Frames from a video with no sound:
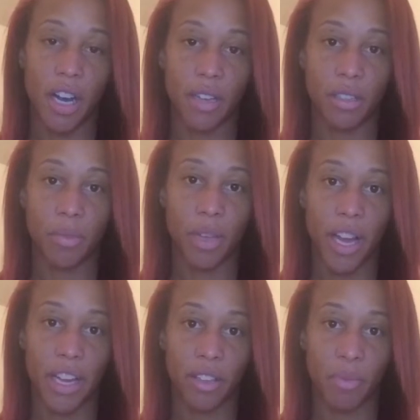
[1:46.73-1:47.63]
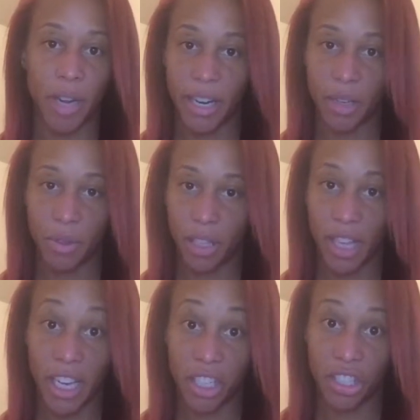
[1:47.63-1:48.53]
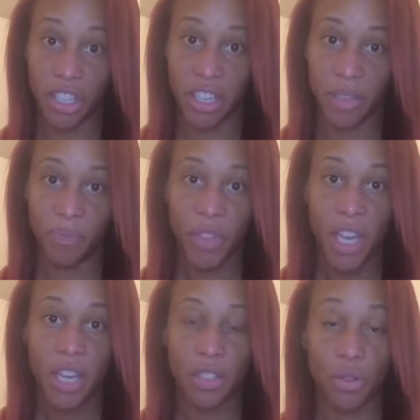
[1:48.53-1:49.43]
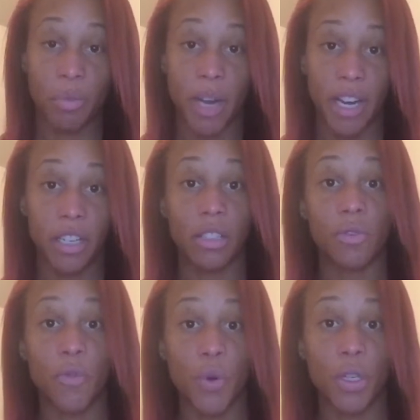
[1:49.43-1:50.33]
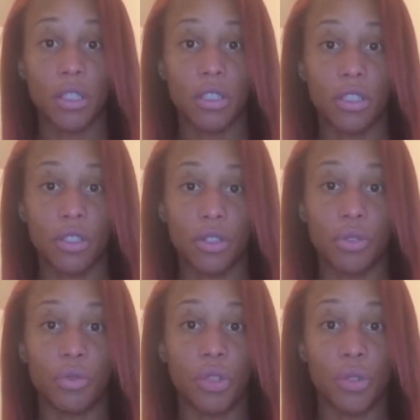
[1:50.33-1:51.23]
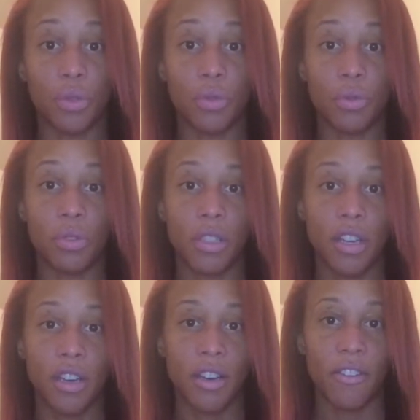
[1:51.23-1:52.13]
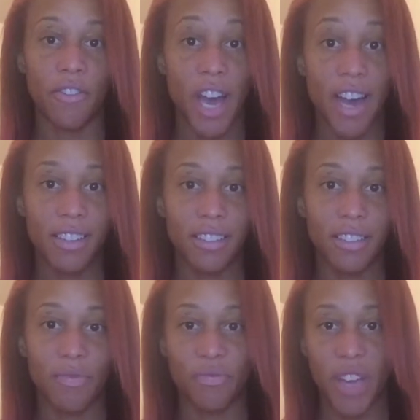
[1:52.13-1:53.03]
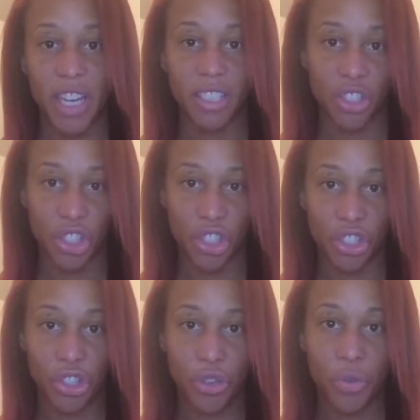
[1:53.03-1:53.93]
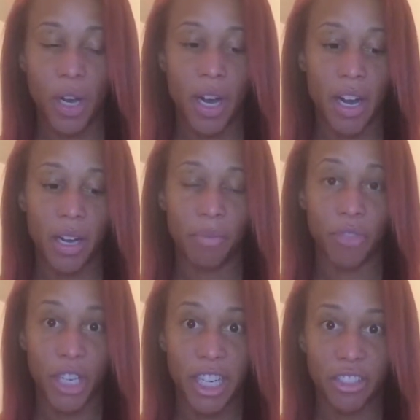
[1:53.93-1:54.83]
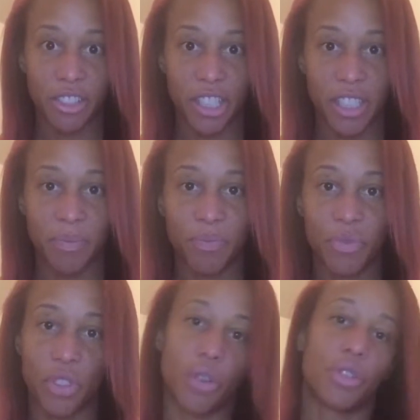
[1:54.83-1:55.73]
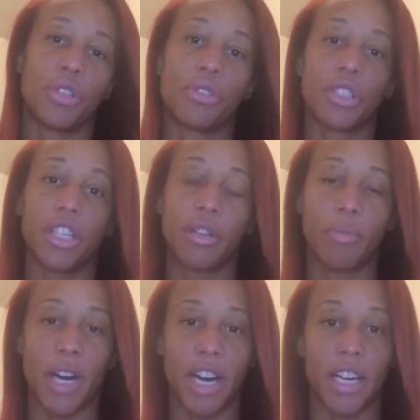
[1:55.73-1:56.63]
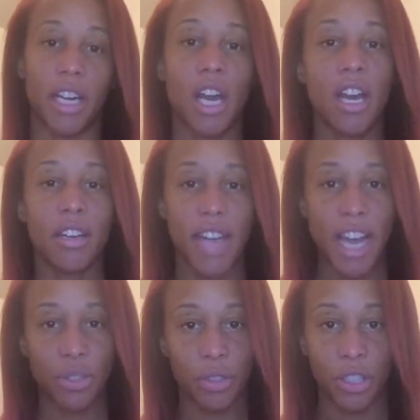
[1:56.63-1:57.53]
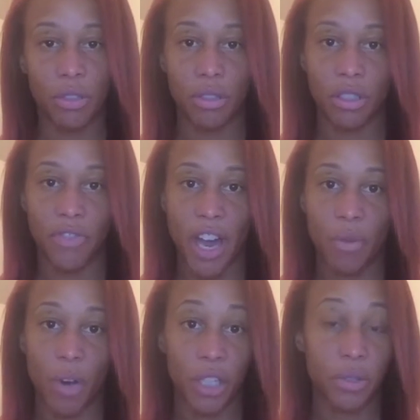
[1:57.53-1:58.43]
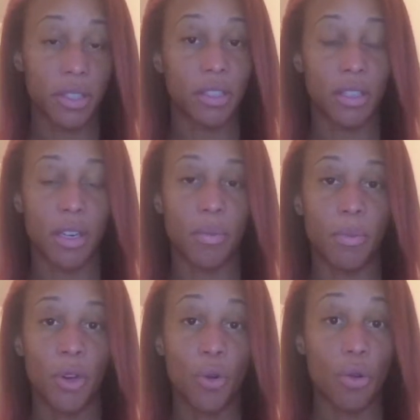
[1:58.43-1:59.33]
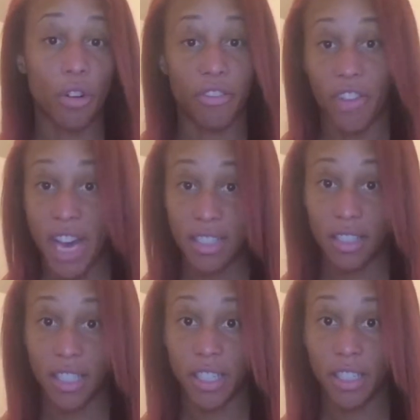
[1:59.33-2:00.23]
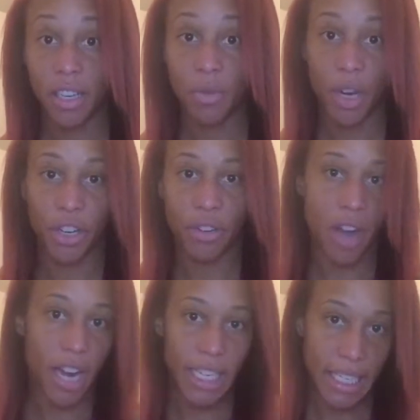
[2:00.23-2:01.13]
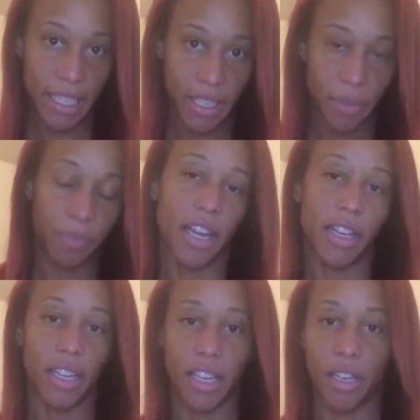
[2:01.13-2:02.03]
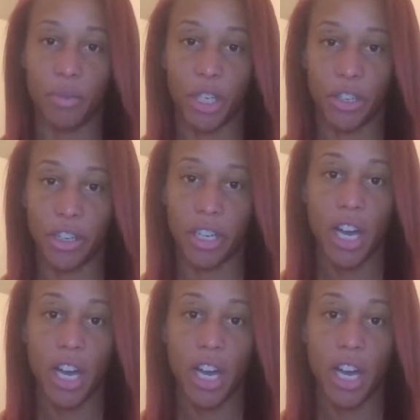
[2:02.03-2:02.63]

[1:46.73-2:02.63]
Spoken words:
supplying their body with glycogen, so the body is forced to use fatty tissue for energy. So usually your body naturally uses fat while you're asleep or fasting, while you're not eating. And again, when you're in